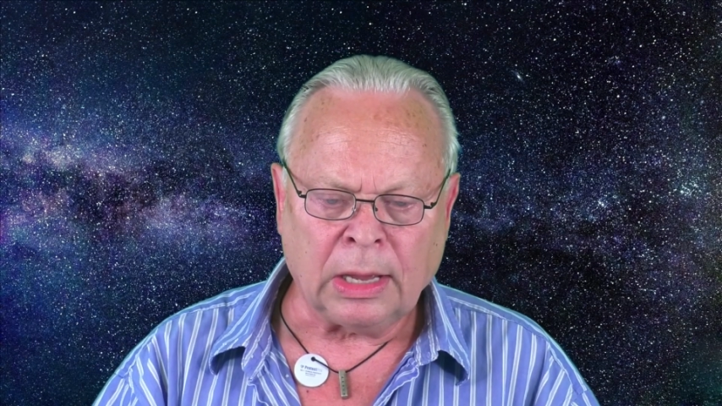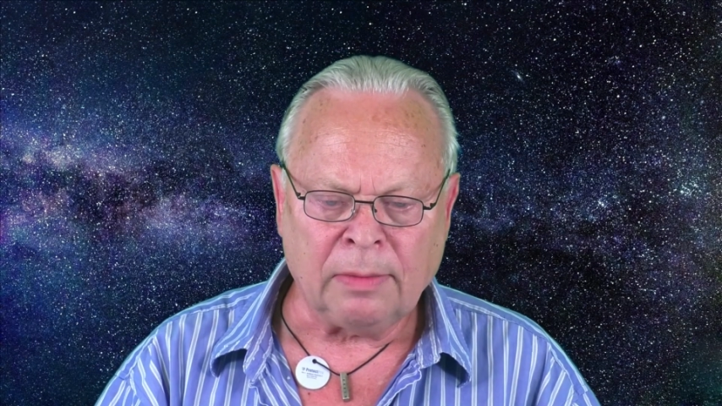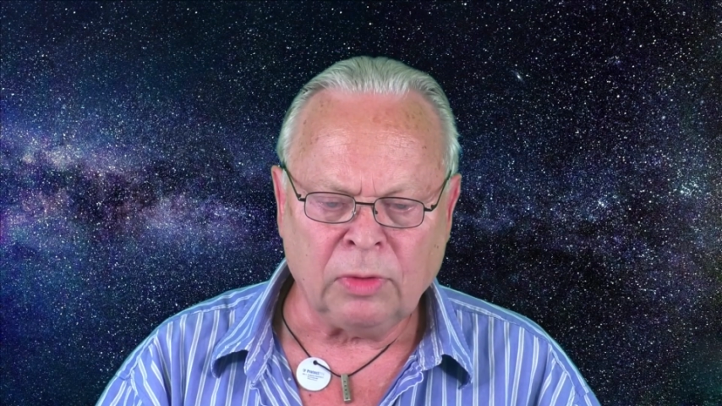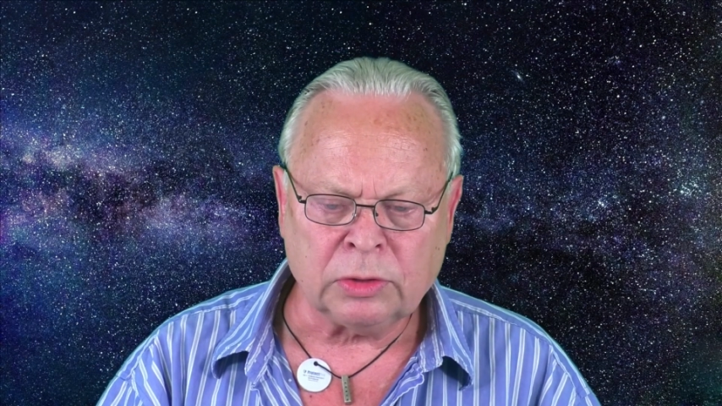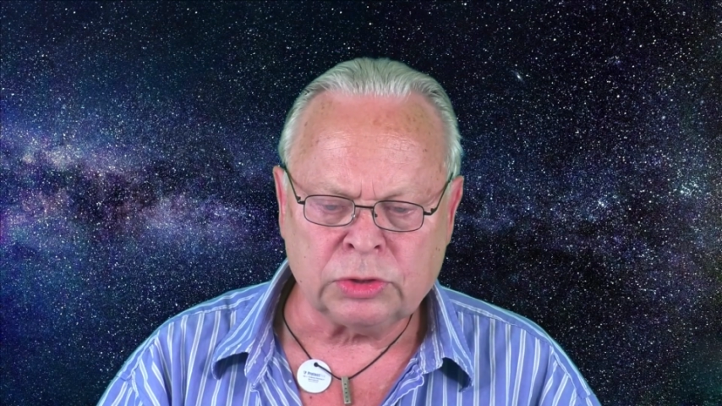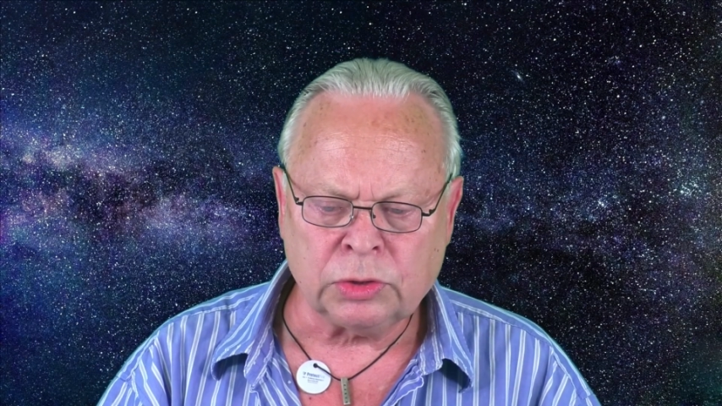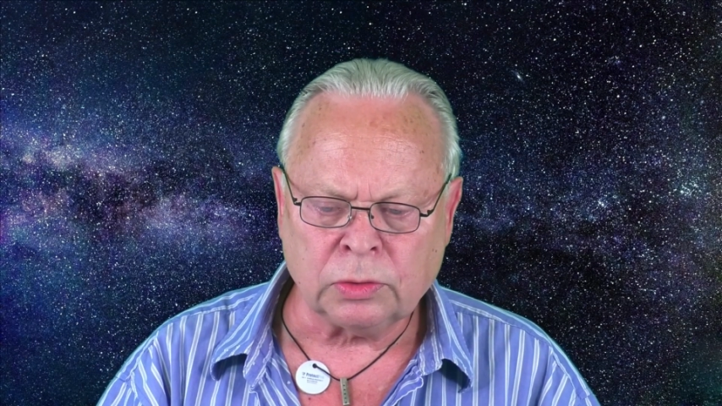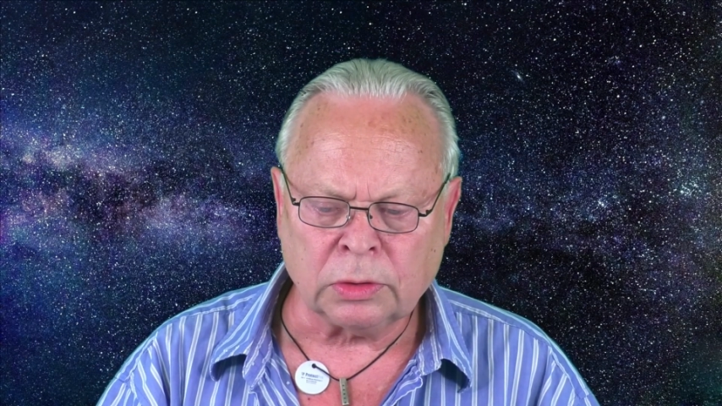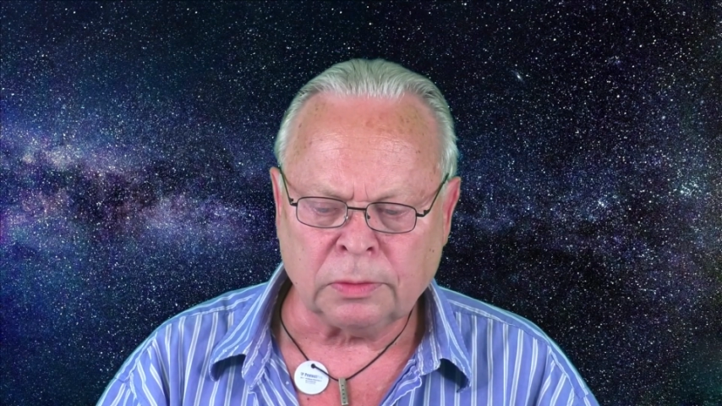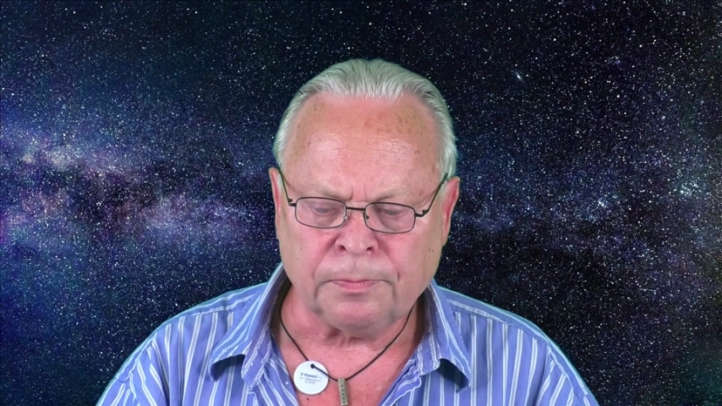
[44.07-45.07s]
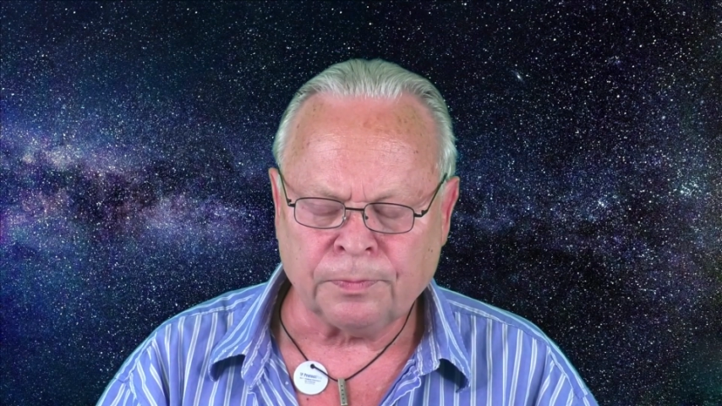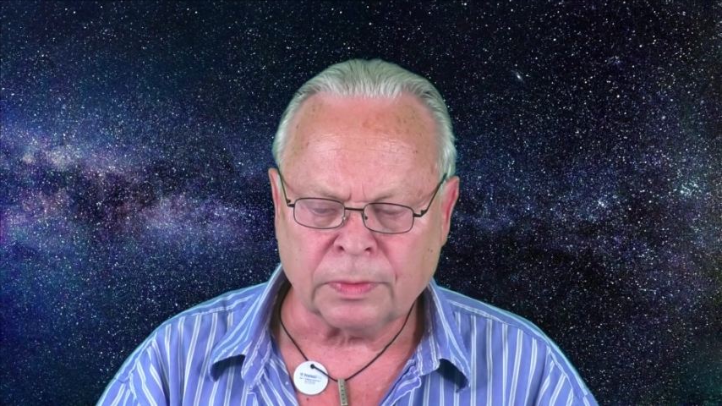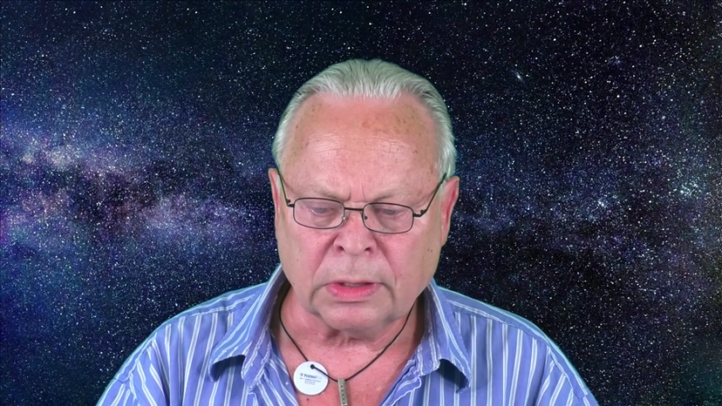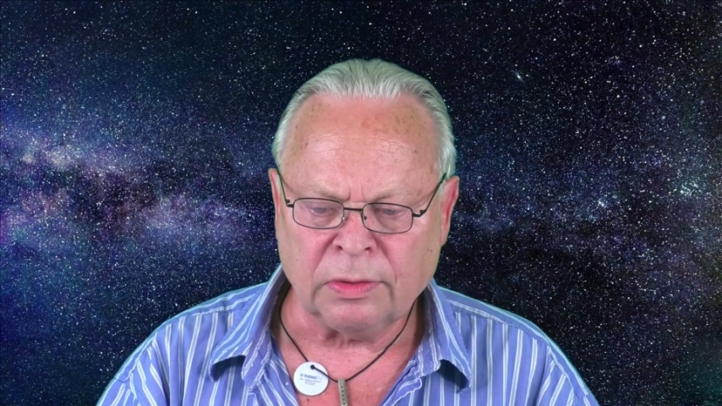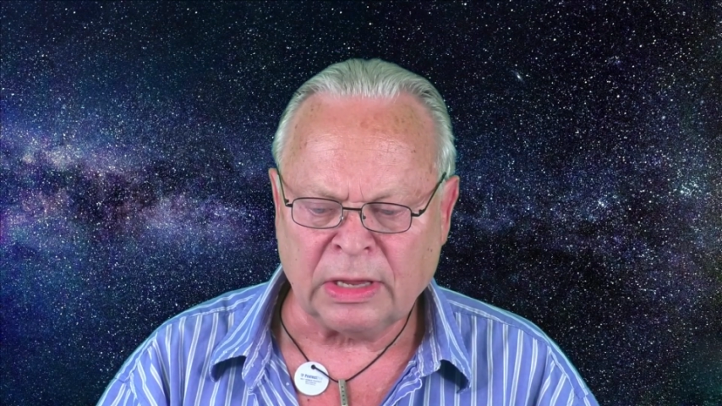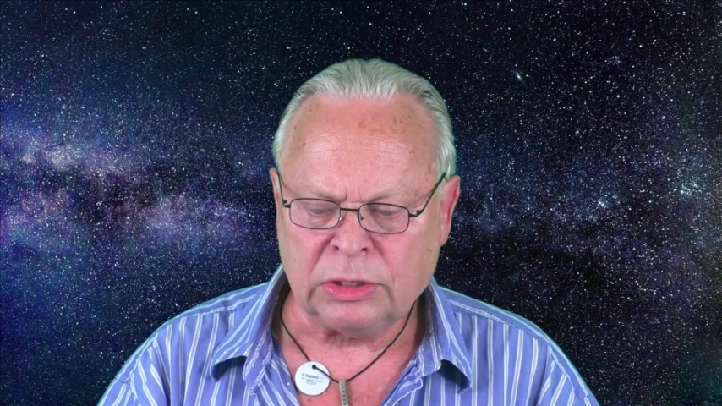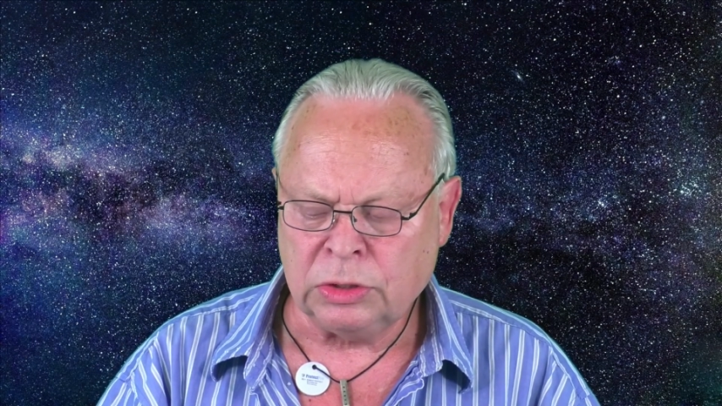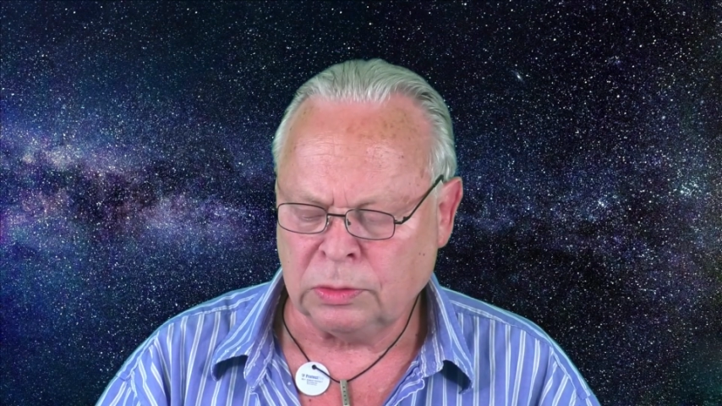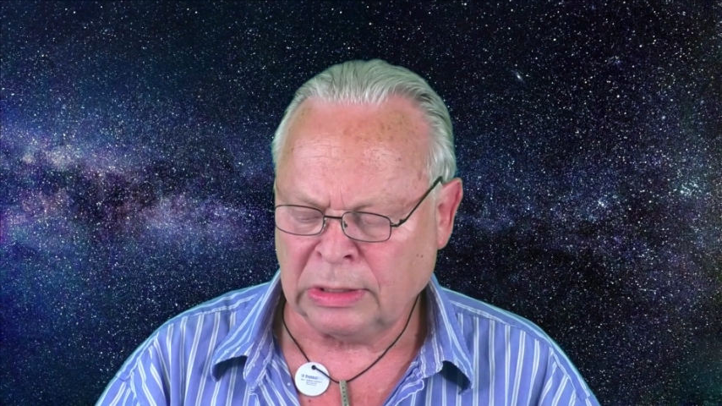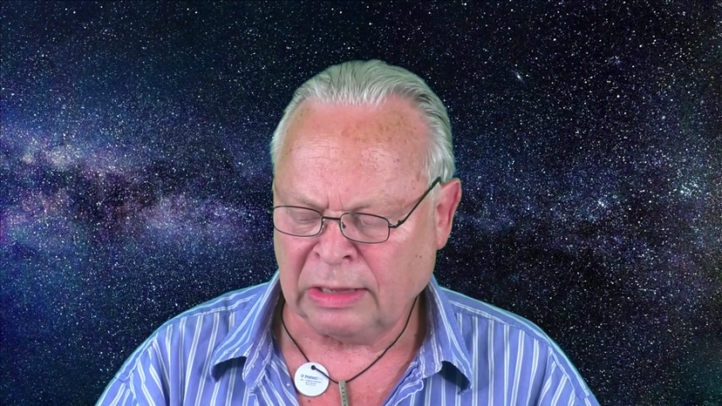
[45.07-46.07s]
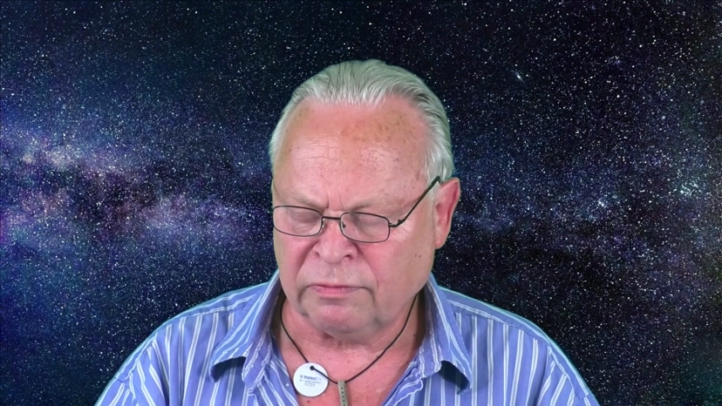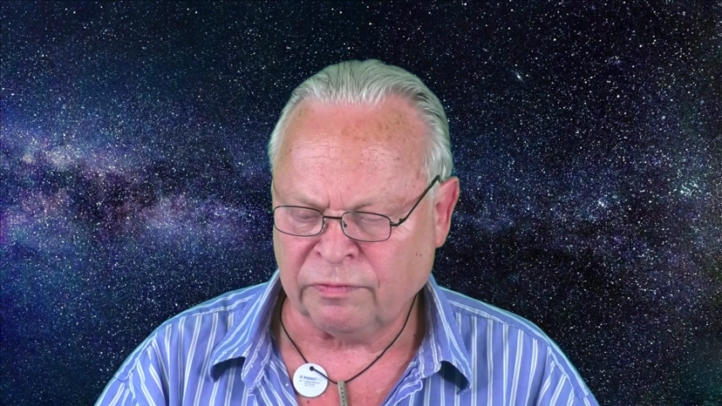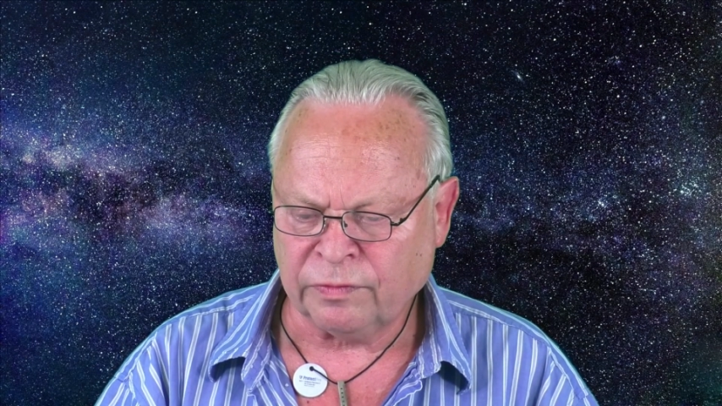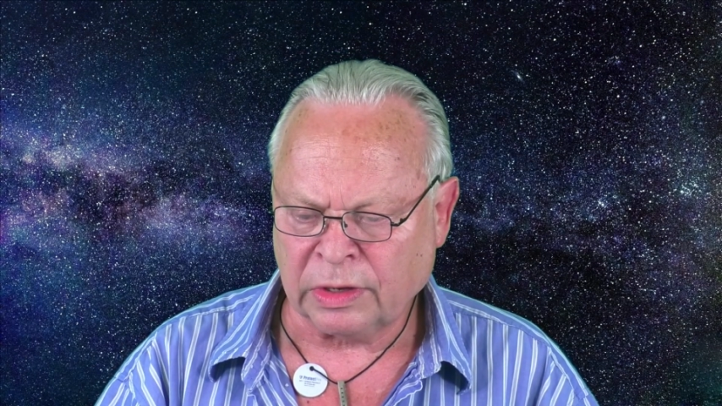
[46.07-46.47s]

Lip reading: I'm not sure that you have,